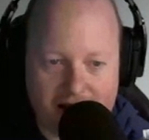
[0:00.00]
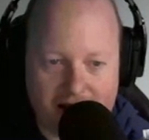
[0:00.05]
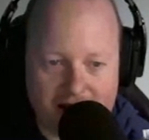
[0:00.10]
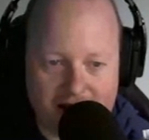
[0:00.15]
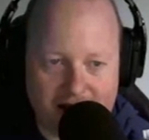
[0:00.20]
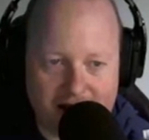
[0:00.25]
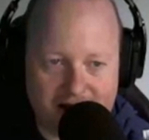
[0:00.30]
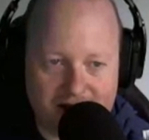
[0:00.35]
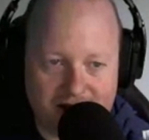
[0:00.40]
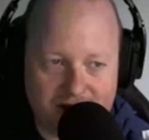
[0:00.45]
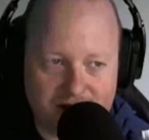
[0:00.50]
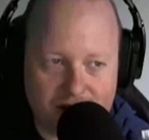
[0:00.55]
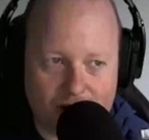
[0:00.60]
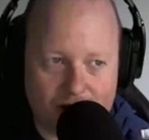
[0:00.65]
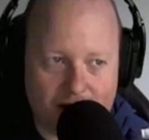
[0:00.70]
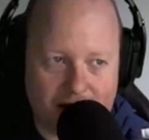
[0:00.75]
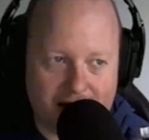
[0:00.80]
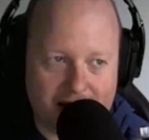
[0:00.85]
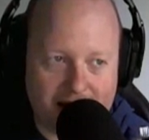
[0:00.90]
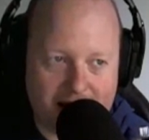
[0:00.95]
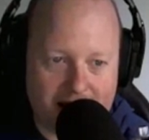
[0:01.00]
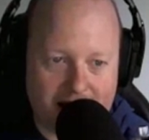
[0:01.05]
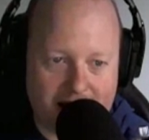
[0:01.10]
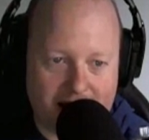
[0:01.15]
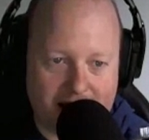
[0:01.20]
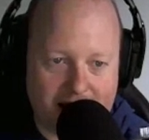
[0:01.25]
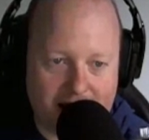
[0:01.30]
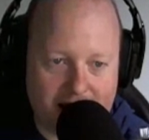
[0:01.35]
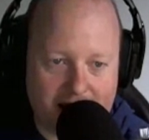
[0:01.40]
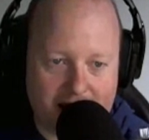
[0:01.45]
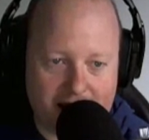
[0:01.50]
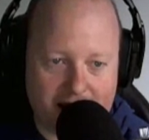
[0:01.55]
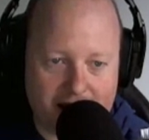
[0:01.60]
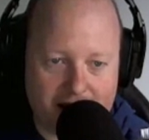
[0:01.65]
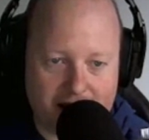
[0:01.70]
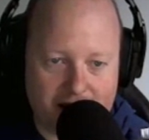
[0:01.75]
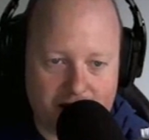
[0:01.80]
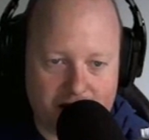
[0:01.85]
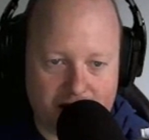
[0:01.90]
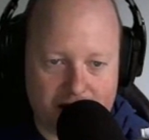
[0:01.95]
and so
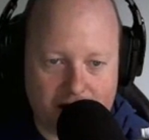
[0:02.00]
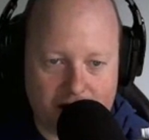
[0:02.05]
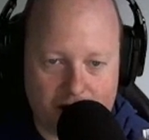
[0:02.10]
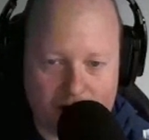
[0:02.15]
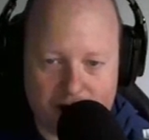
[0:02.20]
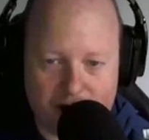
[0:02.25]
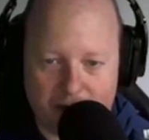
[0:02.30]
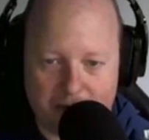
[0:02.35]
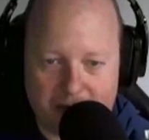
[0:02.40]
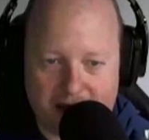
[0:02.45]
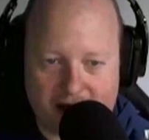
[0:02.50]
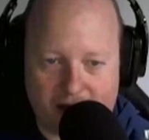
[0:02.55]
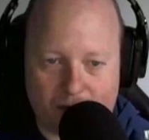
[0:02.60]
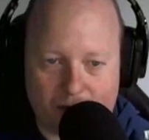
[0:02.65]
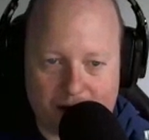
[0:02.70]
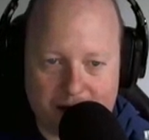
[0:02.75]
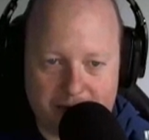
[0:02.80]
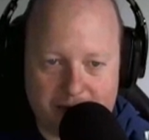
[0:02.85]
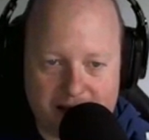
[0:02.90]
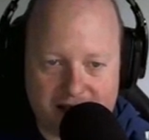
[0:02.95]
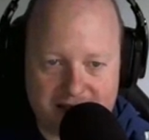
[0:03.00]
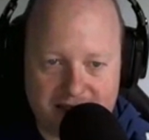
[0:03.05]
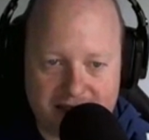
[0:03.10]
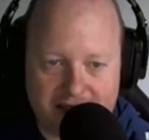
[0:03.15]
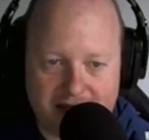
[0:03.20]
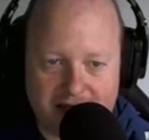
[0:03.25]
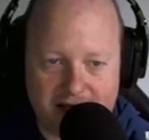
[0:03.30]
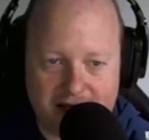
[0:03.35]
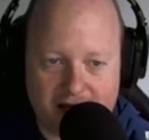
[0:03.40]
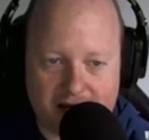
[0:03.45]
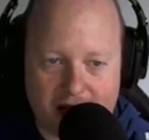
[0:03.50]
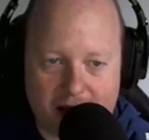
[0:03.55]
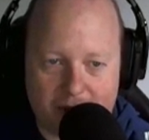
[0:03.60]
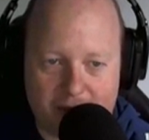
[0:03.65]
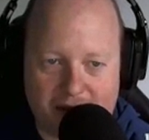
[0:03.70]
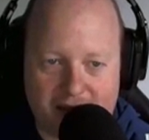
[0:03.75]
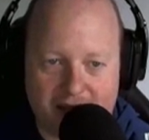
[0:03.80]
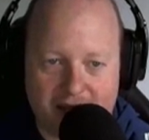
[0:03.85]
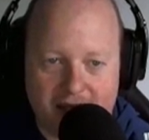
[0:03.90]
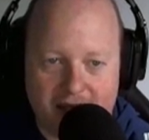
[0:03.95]
I you make a remix and then you
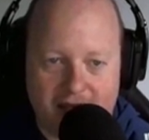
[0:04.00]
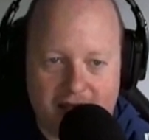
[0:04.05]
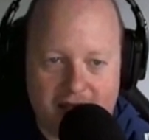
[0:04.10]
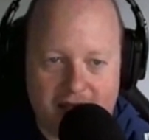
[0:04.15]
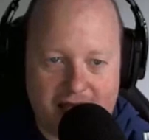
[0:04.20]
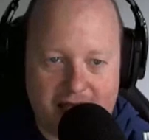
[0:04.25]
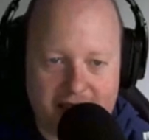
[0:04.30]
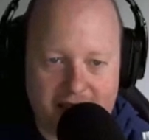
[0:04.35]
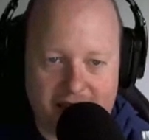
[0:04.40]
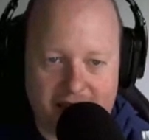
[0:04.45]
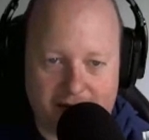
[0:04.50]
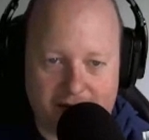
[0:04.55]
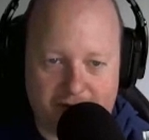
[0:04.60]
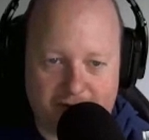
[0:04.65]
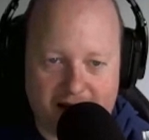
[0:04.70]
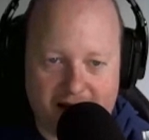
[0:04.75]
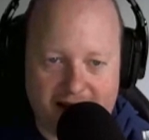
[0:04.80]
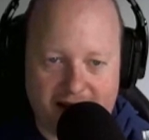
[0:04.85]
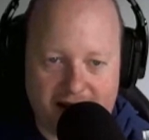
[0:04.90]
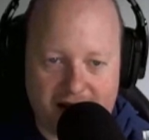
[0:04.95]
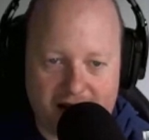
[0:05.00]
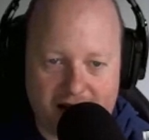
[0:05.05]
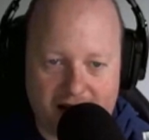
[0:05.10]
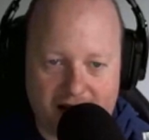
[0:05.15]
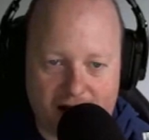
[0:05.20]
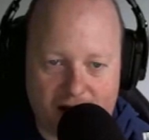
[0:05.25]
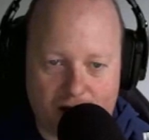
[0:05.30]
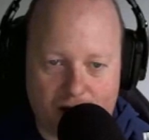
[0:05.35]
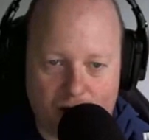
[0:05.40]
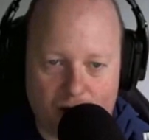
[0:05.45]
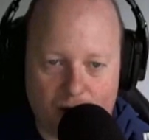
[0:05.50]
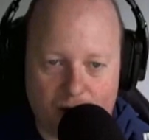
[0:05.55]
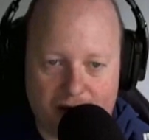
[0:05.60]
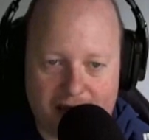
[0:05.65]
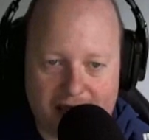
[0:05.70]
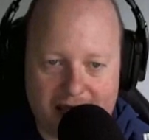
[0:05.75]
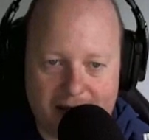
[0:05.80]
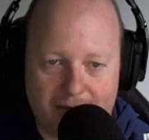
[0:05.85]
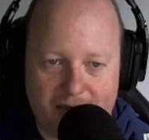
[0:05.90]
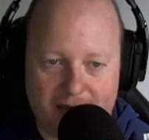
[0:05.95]
copy. You find a cool
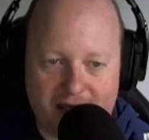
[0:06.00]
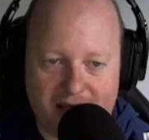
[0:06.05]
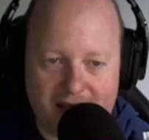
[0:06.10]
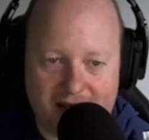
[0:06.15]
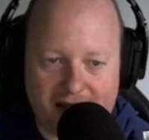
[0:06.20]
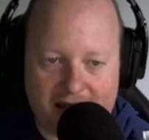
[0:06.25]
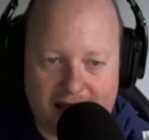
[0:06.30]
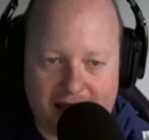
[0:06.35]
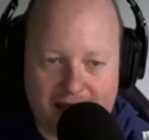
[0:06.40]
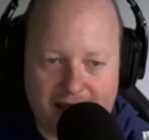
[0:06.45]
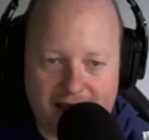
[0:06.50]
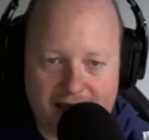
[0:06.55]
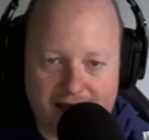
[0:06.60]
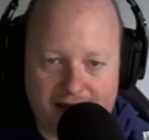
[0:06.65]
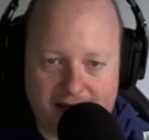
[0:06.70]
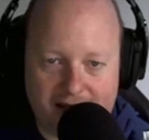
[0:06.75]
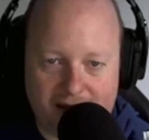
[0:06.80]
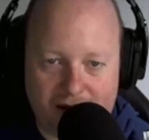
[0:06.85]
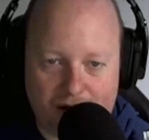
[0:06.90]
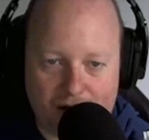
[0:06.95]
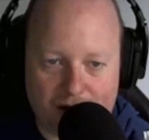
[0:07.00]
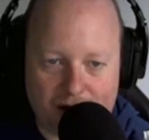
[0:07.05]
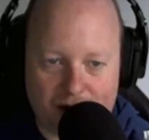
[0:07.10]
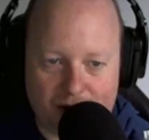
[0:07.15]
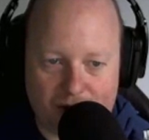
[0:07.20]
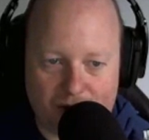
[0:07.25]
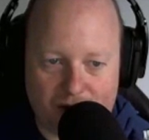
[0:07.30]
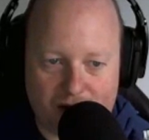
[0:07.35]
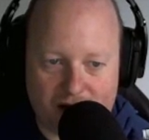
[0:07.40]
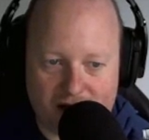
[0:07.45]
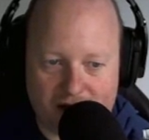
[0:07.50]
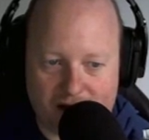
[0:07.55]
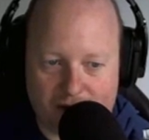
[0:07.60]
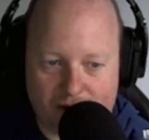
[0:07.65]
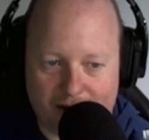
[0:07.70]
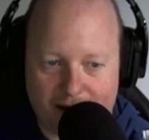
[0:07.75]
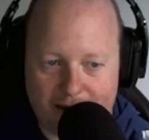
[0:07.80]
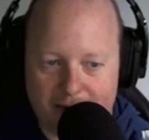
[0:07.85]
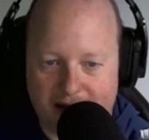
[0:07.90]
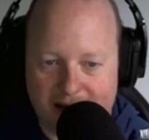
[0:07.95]
game that you like, you can
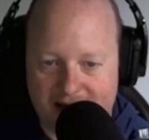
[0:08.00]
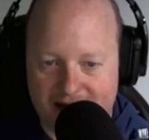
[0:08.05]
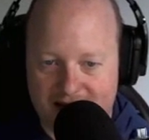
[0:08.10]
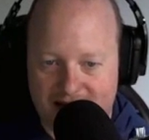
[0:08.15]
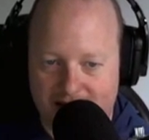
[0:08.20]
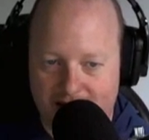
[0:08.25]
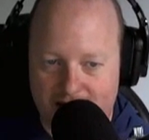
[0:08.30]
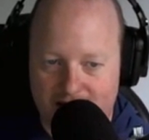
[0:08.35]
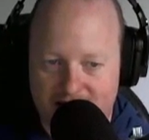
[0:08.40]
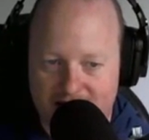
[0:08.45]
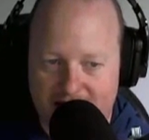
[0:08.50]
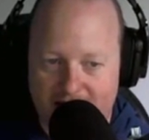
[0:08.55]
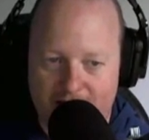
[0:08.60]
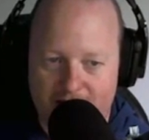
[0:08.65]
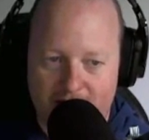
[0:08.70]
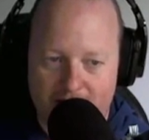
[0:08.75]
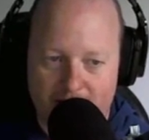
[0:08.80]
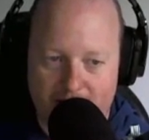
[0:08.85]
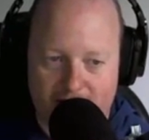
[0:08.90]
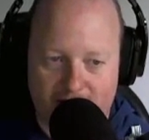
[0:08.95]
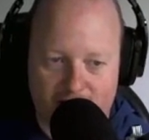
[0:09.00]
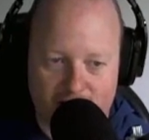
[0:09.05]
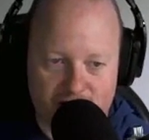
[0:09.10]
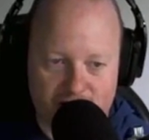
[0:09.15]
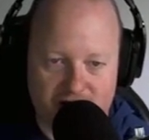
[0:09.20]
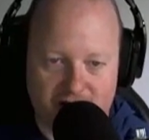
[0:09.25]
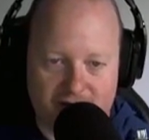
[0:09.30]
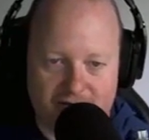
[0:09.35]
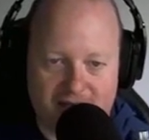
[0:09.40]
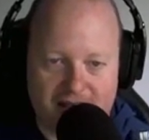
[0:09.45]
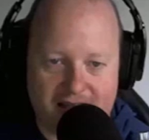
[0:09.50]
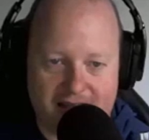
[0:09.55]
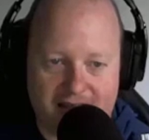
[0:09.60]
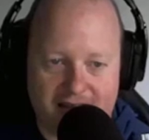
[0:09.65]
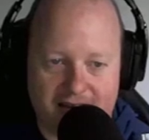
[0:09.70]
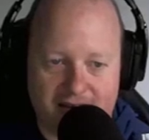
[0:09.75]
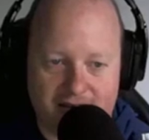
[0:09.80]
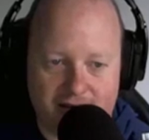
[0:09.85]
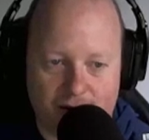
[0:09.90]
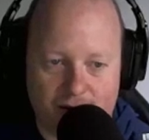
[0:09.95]
click remix. It'll save a version of
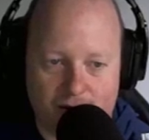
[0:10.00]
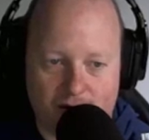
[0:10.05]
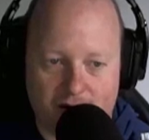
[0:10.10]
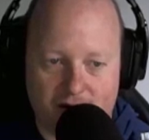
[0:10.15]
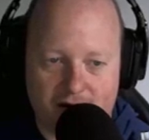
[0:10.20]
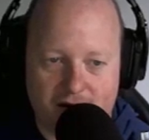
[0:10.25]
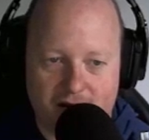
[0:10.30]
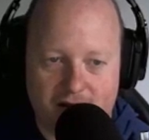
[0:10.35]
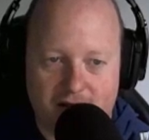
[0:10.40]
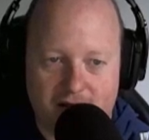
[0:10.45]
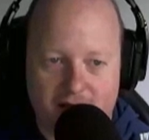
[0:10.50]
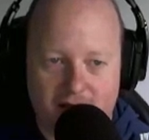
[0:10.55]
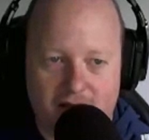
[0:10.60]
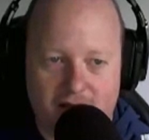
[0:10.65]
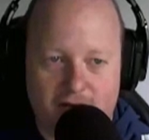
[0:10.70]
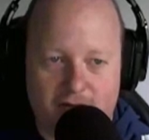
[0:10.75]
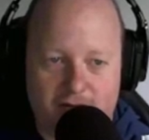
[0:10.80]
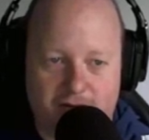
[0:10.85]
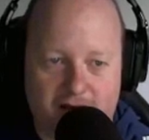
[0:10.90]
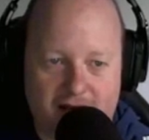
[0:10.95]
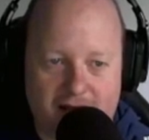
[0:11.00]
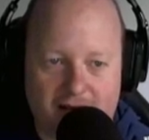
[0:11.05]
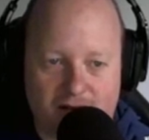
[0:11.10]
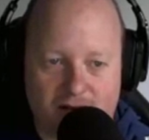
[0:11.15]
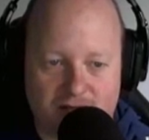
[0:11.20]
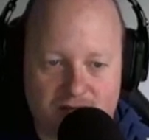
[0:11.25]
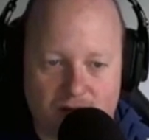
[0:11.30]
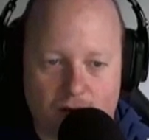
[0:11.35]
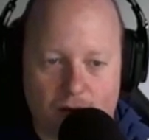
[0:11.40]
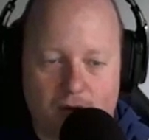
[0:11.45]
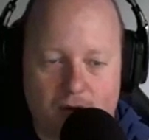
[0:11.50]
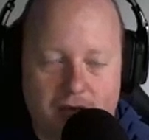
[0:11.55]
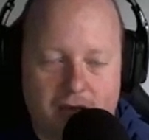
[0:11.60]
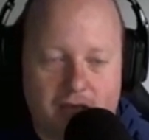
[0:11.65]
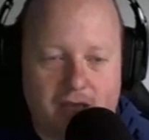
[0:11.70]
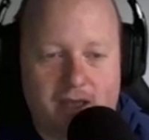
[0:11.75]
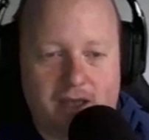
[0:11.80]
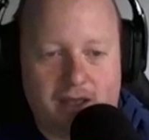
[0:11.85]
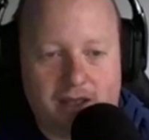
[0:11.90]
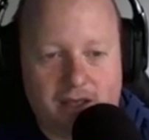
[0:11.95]
that in your file. So
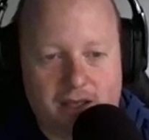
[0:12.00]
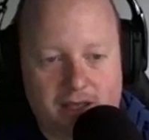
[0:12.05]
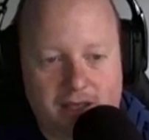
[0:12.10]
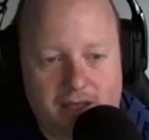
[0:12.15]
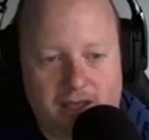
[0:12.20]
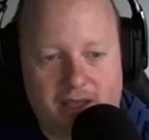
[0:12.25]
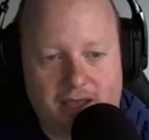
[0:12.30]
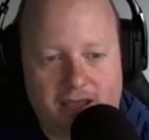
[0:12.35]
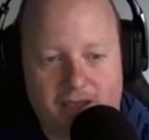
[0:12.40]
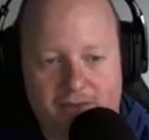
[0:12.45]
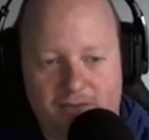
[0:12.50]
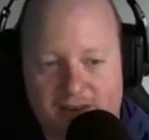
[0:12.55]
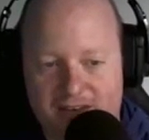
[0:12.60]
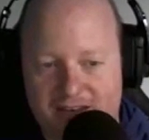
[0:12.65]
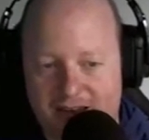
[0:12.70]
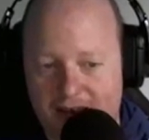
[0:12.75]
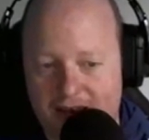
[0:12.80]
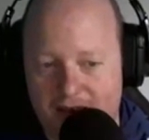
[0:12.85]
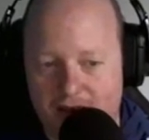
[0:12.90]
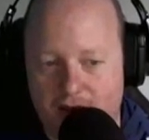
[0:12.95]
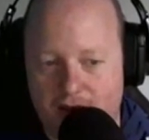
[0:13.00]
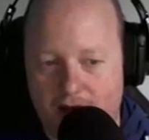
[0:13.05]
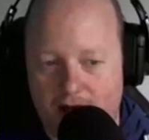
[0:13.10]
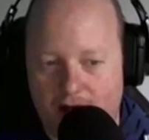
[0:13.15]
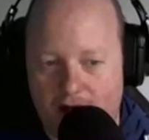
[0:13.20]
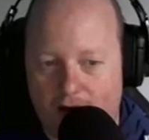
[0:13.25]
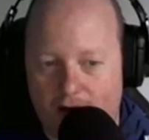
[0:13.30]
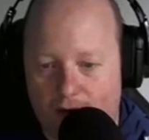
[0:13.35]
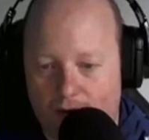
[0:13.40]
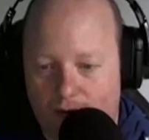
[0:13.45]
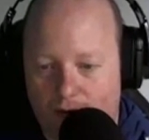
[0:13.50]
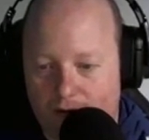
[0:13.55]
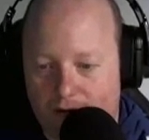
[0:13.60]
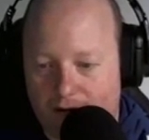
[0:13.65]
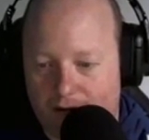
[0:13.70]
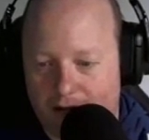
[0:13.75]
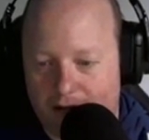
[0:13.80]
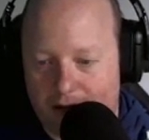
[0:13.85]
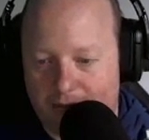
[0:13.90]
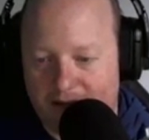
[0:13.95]
if you didn't know,
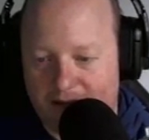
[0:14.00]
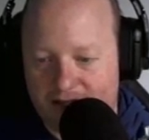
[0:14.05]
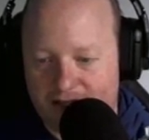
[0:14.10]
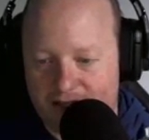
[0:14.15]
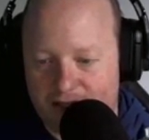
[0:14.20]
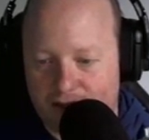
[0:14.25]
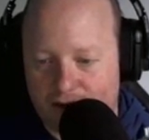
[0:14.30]
I mean,